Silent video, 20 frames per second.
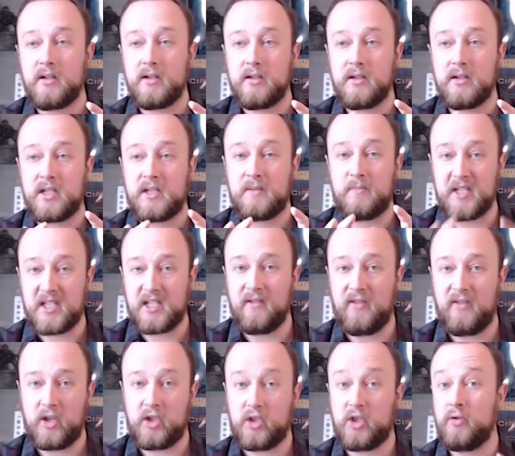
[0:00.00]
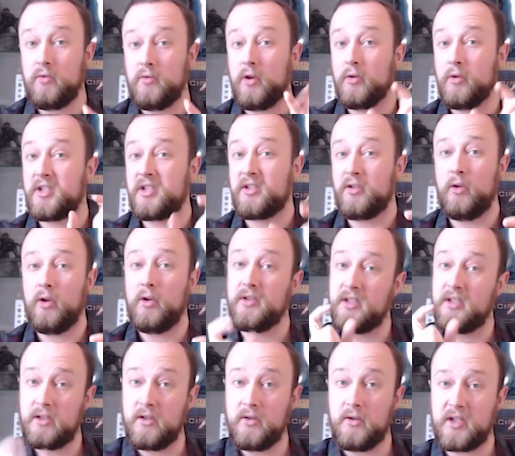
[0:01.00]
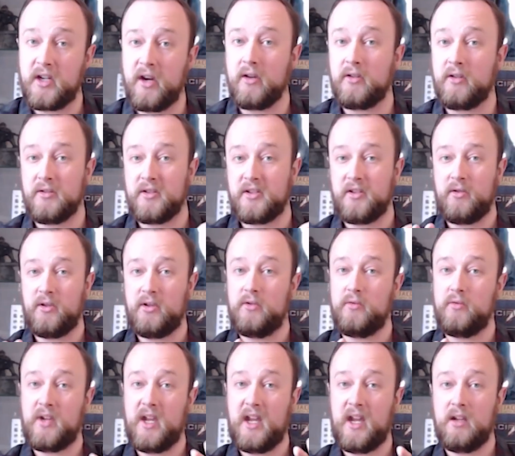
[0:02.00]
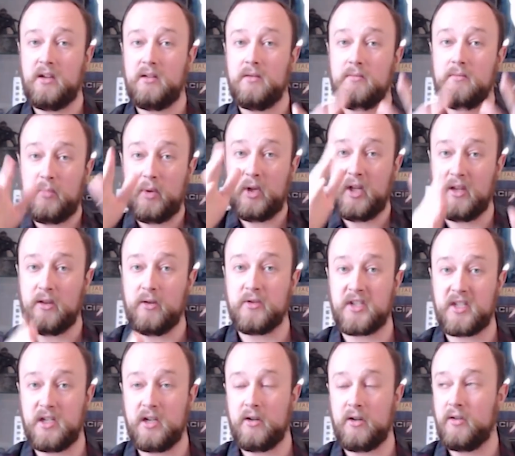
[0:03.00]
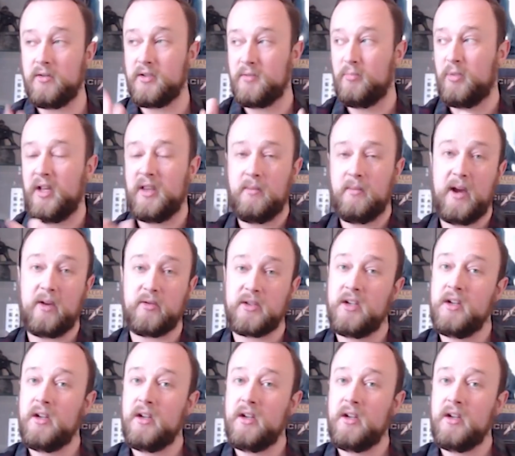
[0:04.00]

specific to those solos and to those characters, so you can play those scenarios and play them out